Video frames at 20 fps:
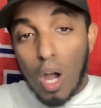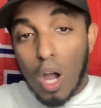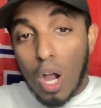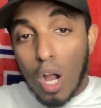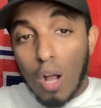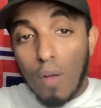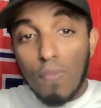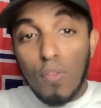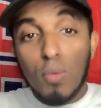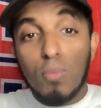
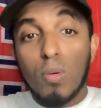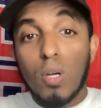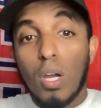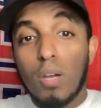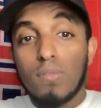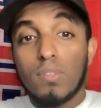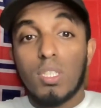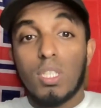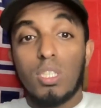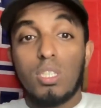Uncomfortable
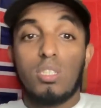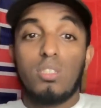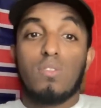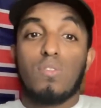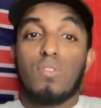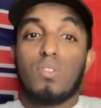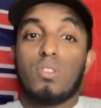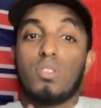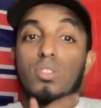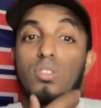conversations
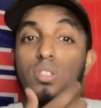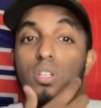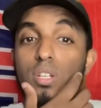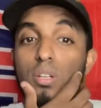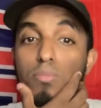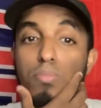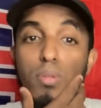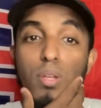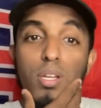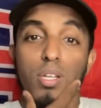for
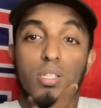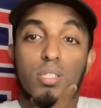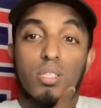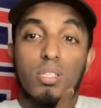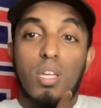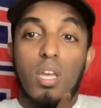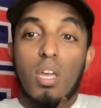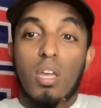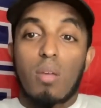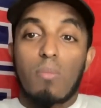certain
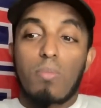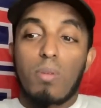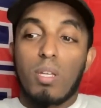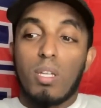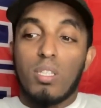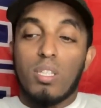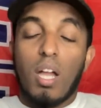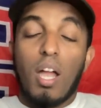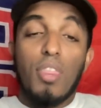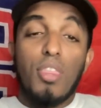players,
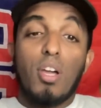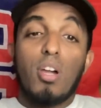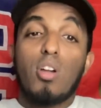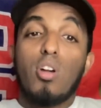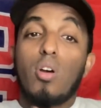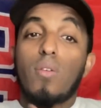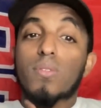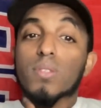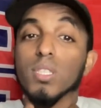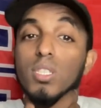because I thought
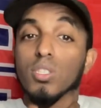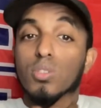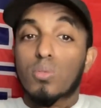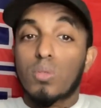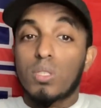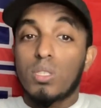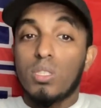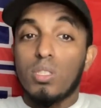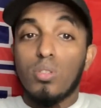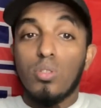Kovacic
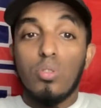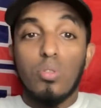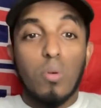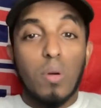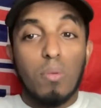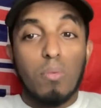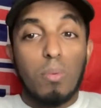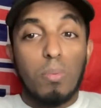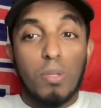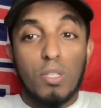was the
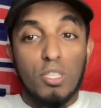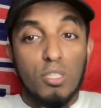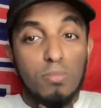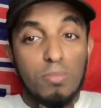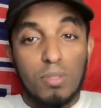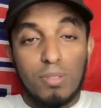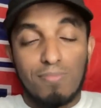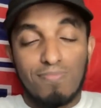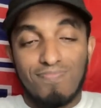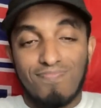Gundogan
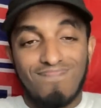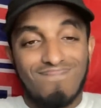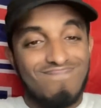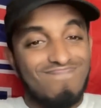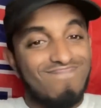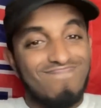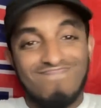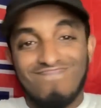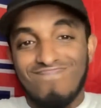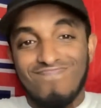replacement.
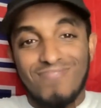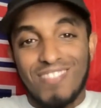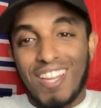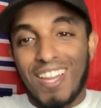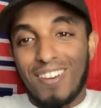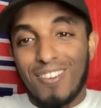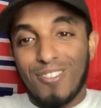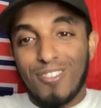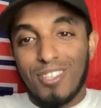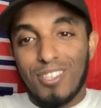
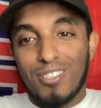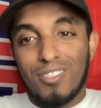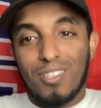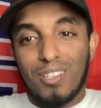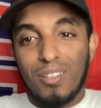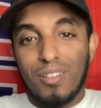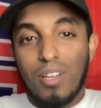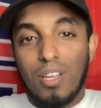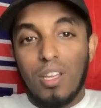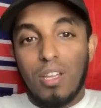I don't think
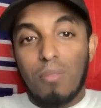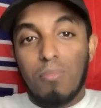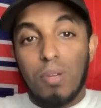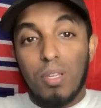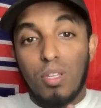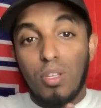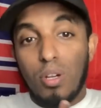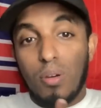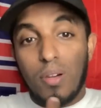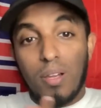so.
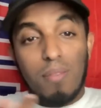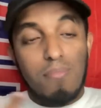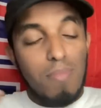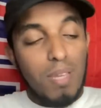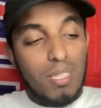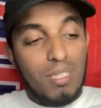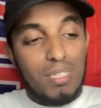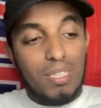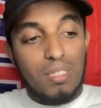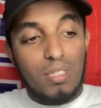But you know what?
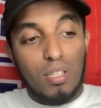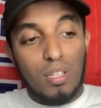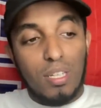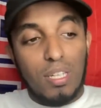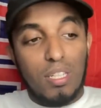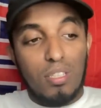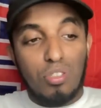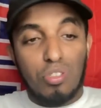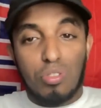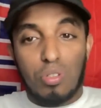Man City are
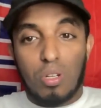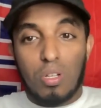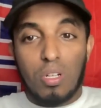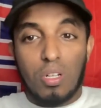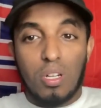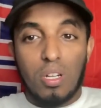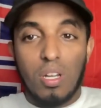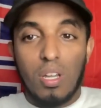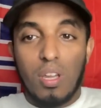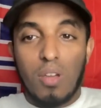getting
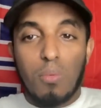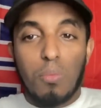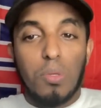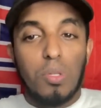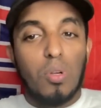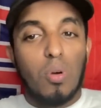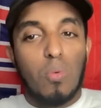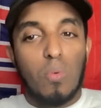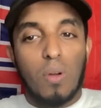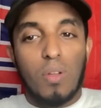stronger. We
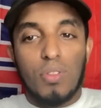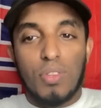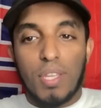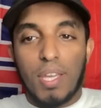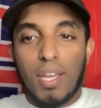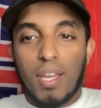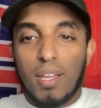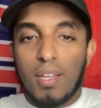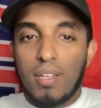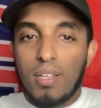don't want
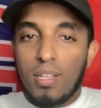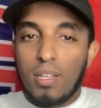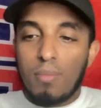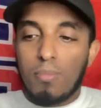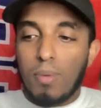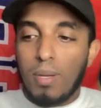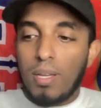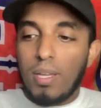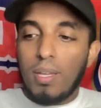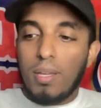that.
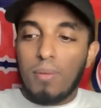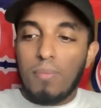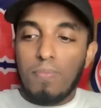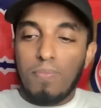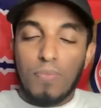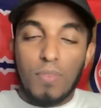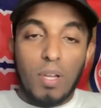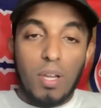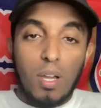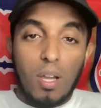But hey,
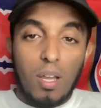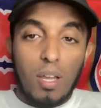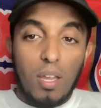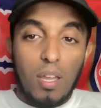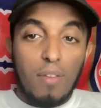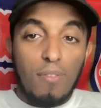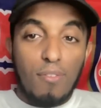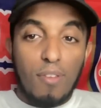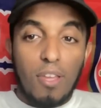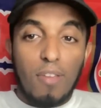
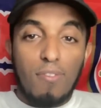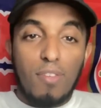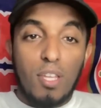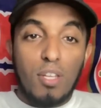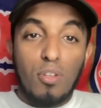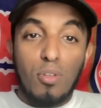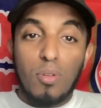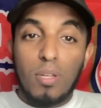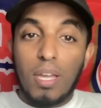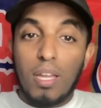if they
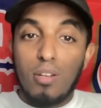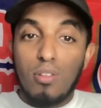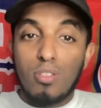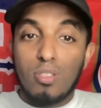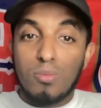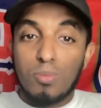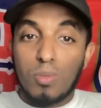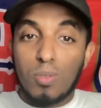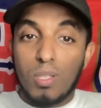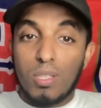do get
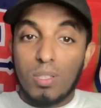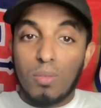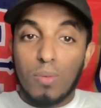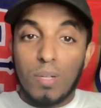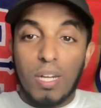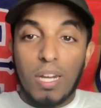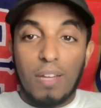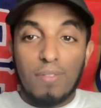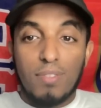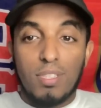Lucas Paqueta, we're
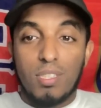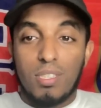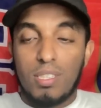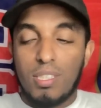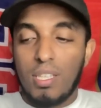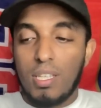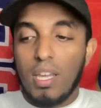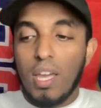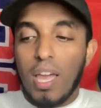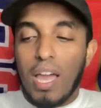gonna have to
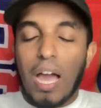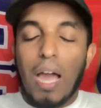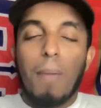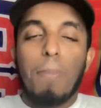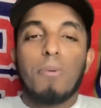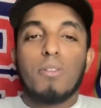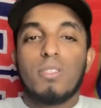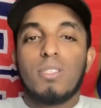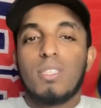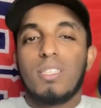see. I
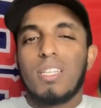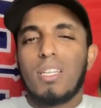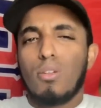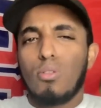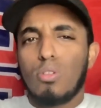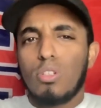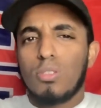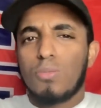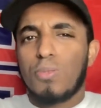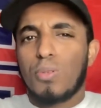personally think
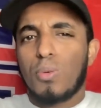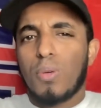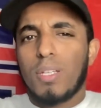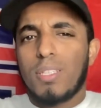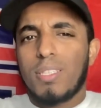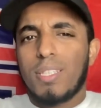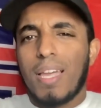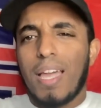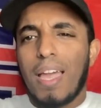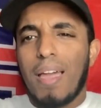Lucas
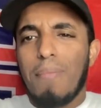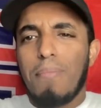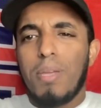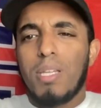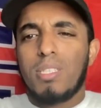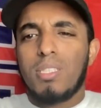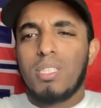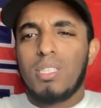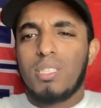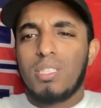Paqueta at
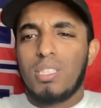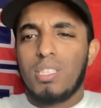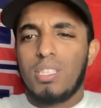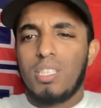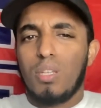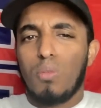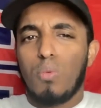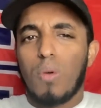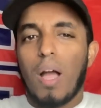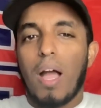Manchester
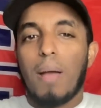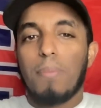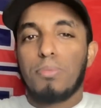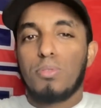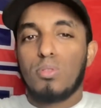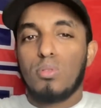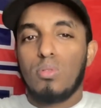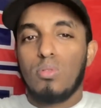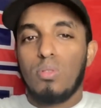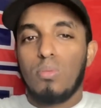City will
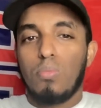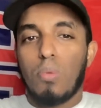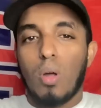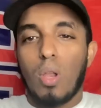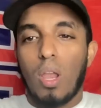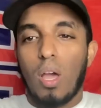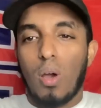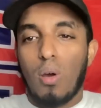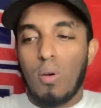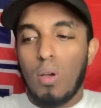absolutely
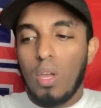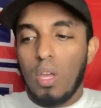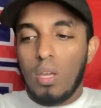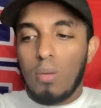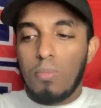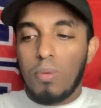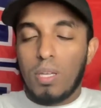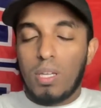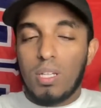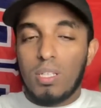ball out,
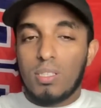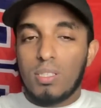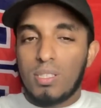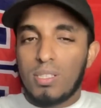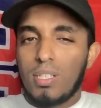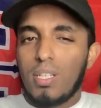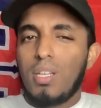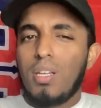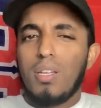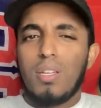because
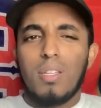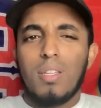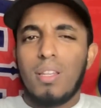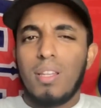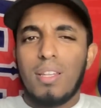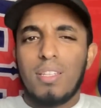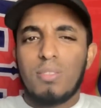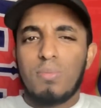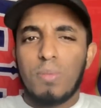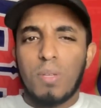
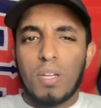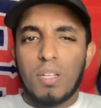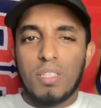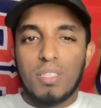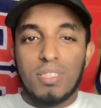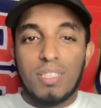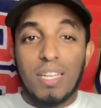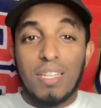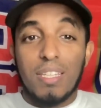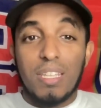let's be
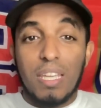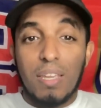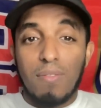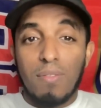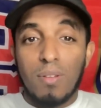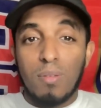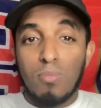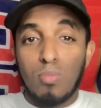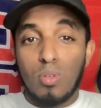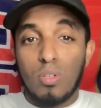honest, that
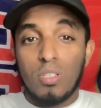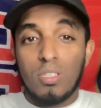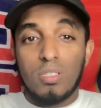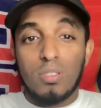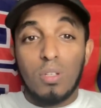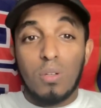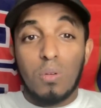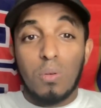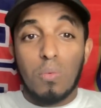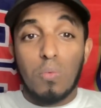David
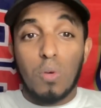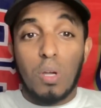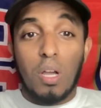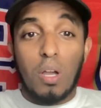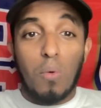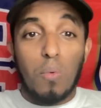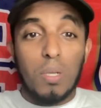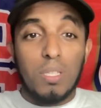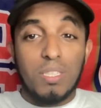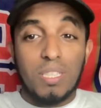Moyes
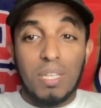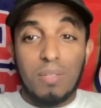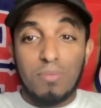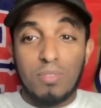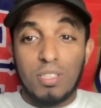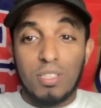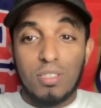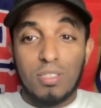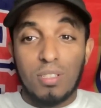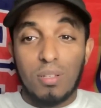West Ham
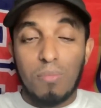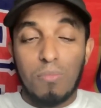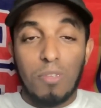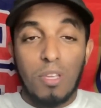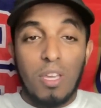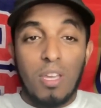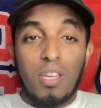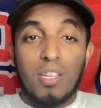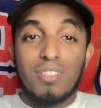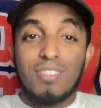system
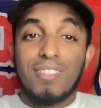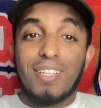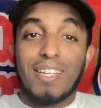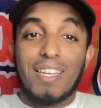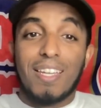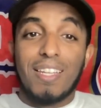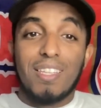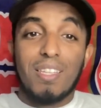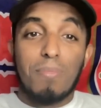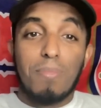is not
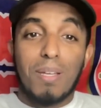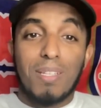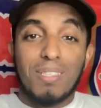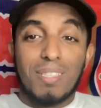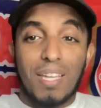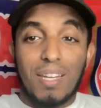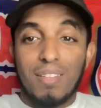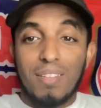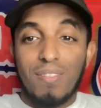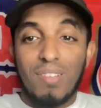getting the
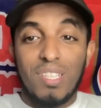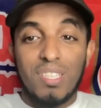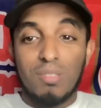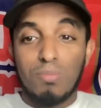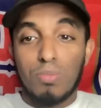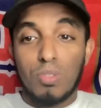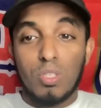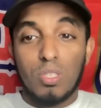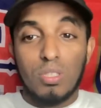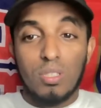best out of his
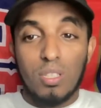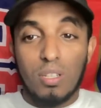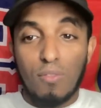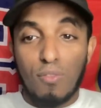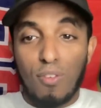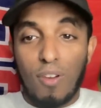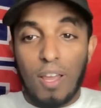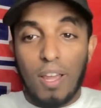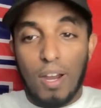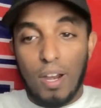Brazilian
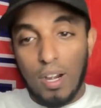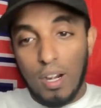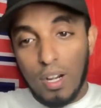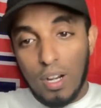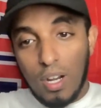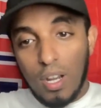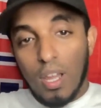flair.